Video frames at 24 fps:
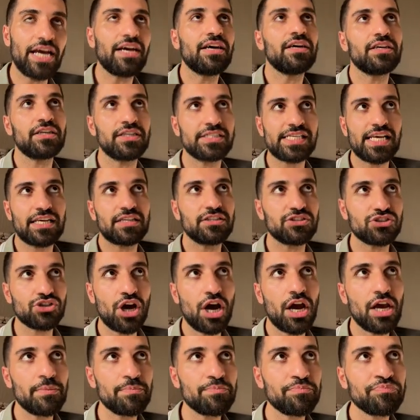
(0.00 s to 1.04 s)
exactly
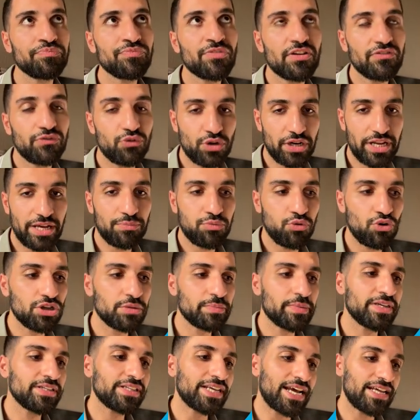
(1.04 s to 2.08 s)
time for the
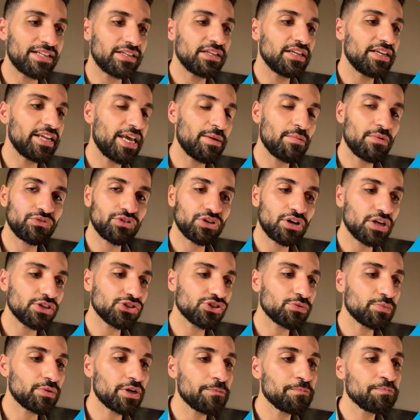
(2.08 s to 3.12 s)
appointment and the name of the
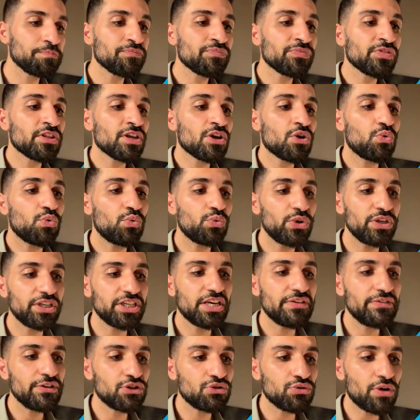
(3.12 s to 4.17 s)
customer. We will
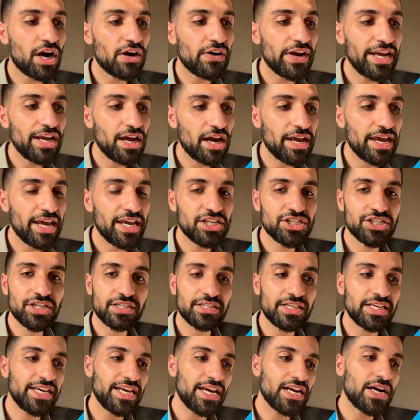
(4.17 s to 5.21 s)
give it to our AI agent.
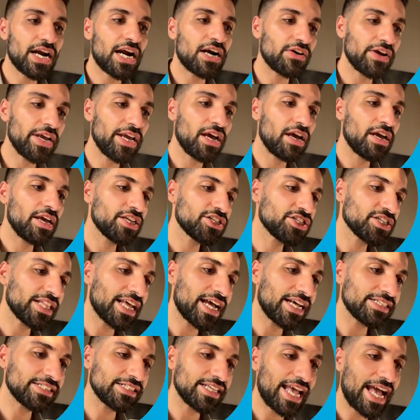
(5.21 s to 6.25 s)
Here our AI agent
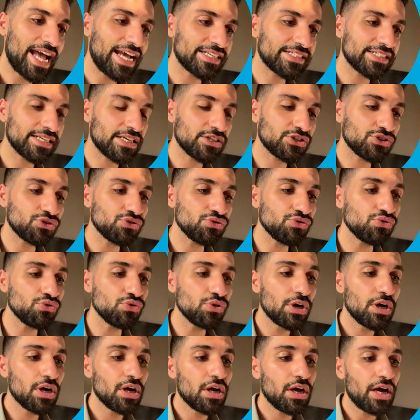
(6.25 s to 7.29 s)
has the access to
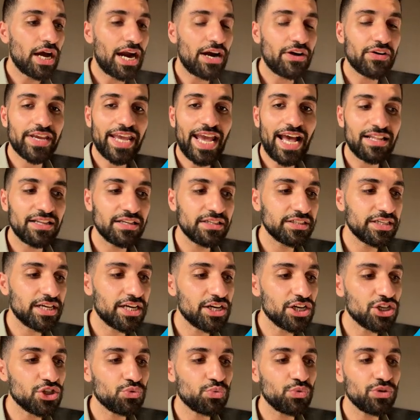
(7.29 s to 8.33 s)
our calendar.
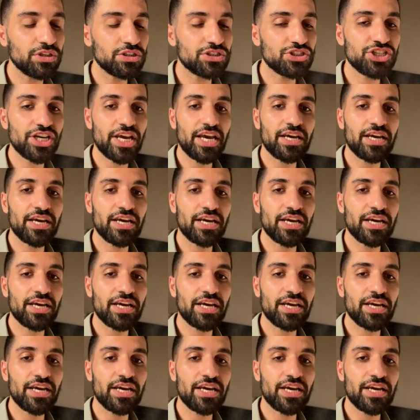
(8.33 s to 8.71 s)
It will check